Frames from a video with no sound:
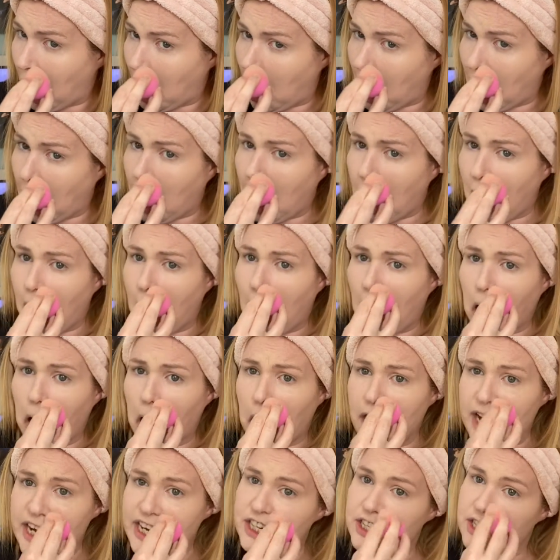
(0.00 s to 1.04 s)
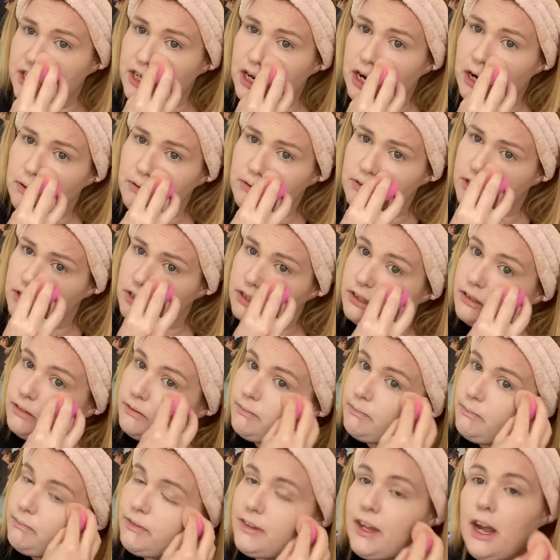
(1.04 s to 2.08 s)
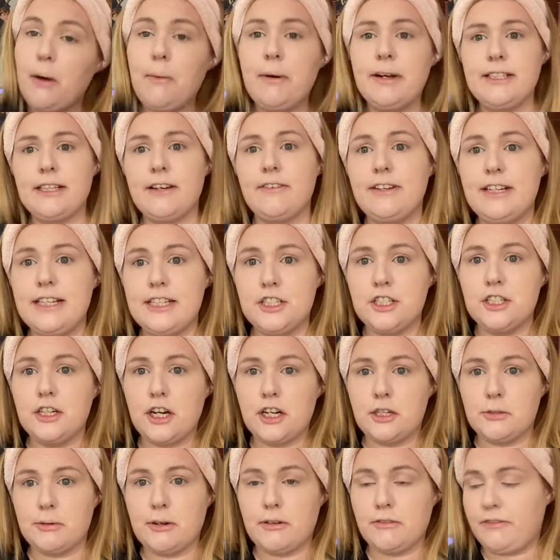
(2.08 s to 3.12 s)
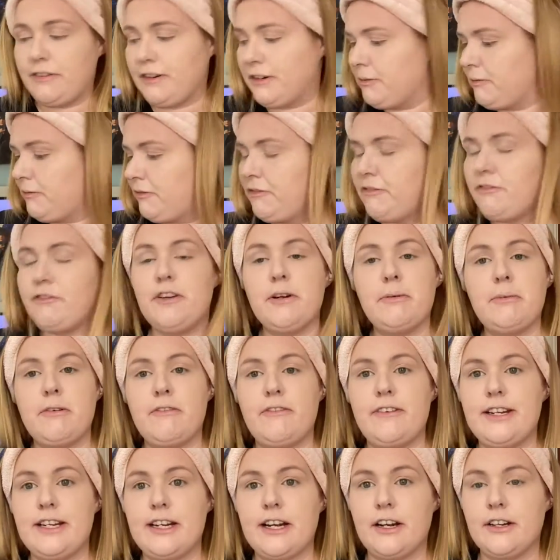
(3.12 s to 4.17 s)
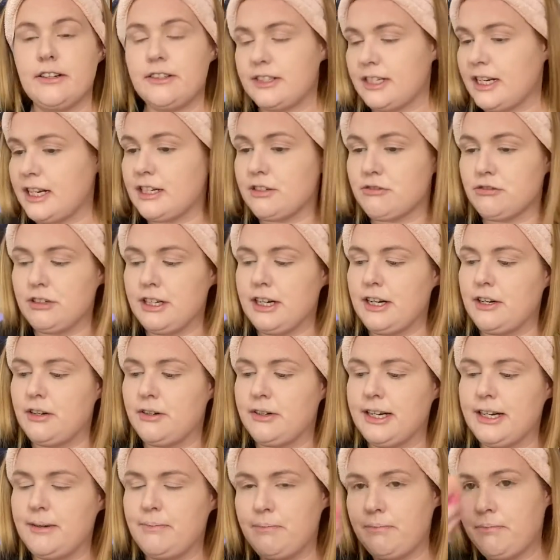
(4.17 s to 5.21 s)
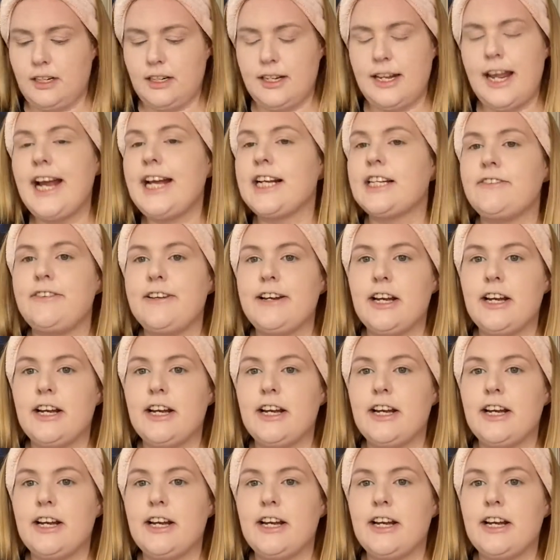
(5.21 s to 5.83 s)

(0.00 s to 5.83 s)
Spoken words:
Oh, I've got an itchy nose. I always have an itchy nose when I'm filming videos and it's really annoying. Next thing I